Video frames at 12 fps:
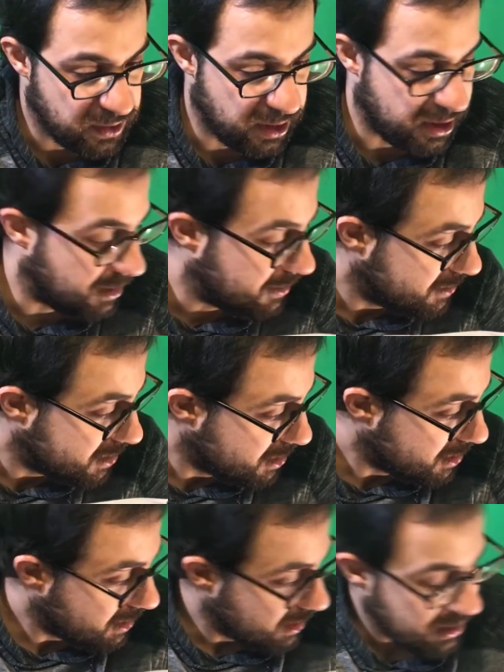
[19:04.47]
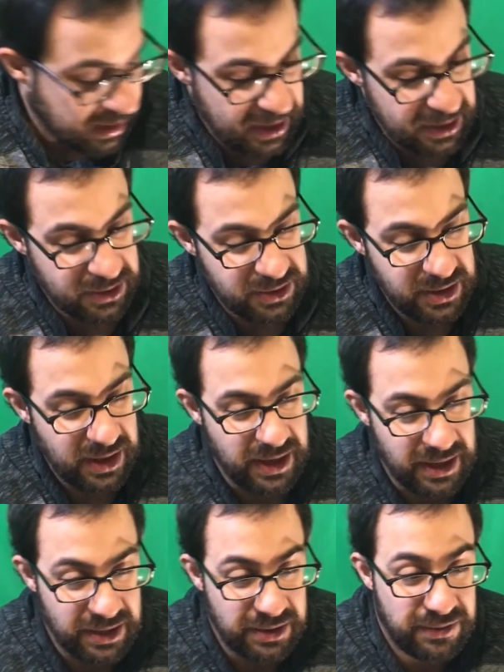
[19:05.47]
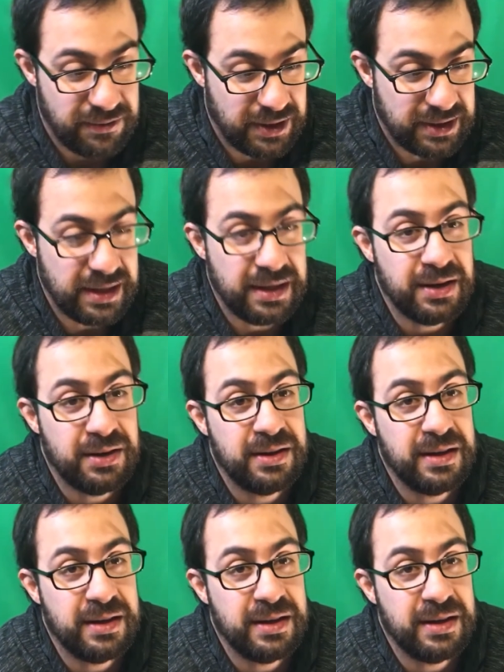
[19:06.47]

Uh, and yeah, it's fucking